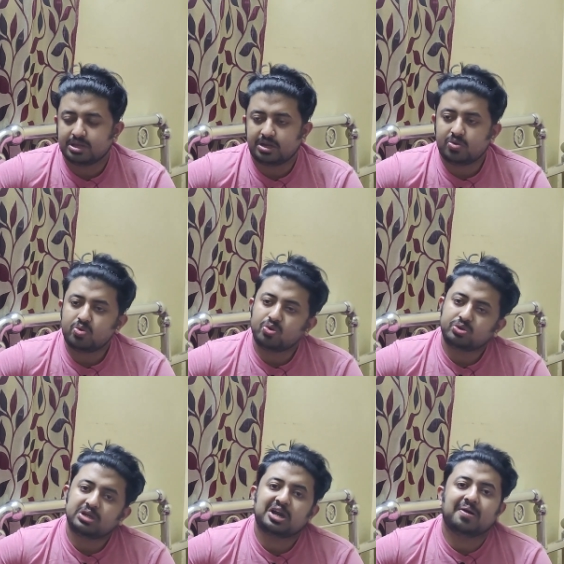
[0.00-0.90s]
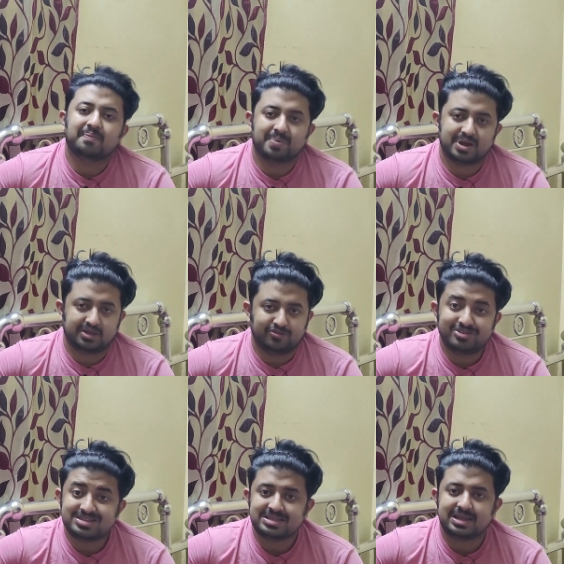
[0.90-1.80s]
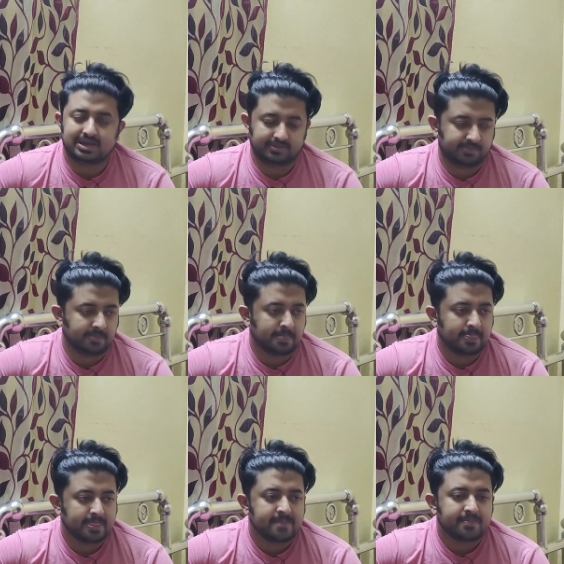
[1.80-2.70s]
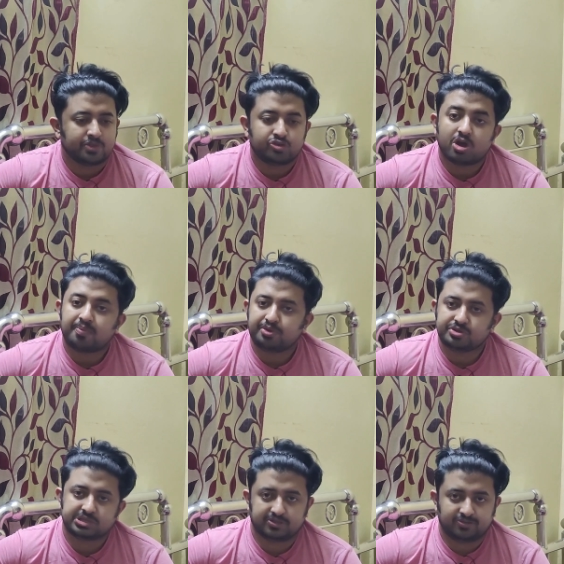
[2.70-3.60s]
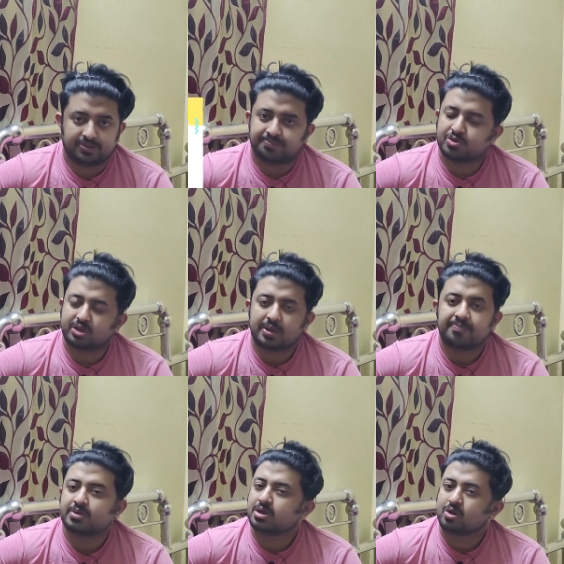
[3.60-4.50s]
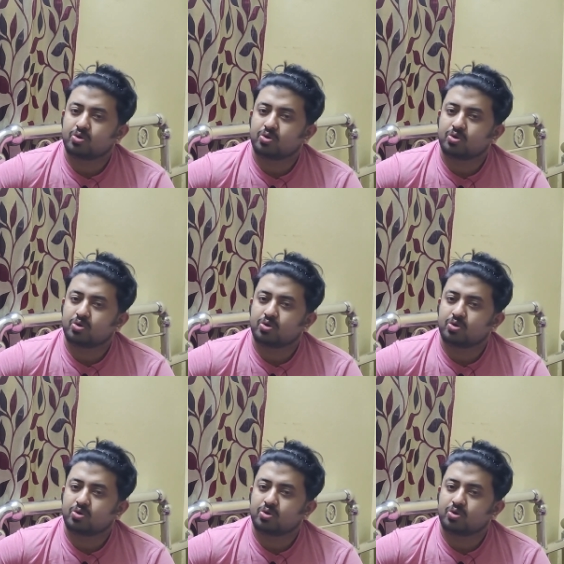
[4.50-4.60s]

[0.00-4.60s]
that you go to the company physically, drop your CV. Okay,